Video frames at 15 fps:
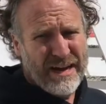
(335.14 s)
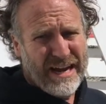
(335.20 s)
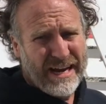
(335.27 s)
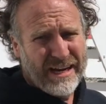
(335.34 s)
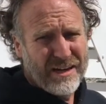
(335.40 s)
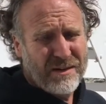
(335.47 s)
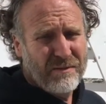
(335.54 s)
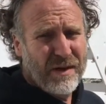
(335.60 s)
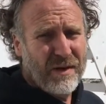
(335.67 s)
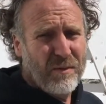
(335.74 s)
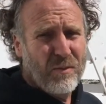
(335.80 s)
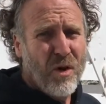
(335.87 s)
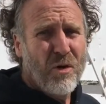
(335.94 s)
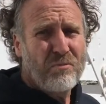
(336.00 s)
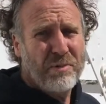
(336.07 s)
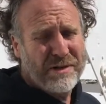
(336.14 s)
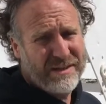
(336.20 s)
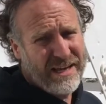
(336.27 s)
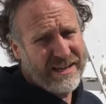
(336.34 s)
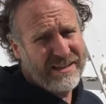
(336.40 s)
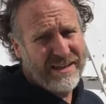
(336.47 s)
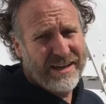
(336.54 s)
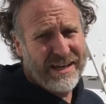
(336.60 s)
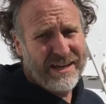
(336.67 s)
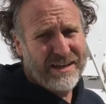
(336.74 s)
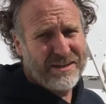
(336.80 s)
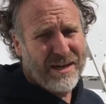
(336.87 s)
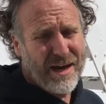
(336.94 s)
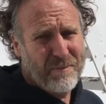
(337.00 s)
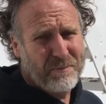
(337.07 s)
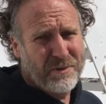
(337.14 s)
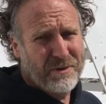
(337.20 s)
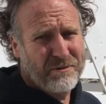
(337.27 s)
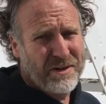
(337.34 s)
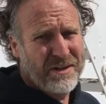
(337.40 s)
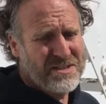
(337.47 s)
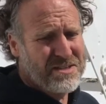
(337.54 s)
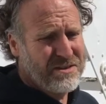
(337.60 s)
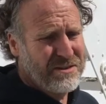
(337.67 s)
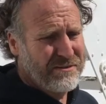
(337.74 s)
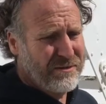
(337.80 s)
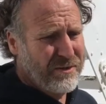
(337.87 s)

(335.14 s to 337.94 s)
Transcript: hangar. We won't be taking a helicopter with us in the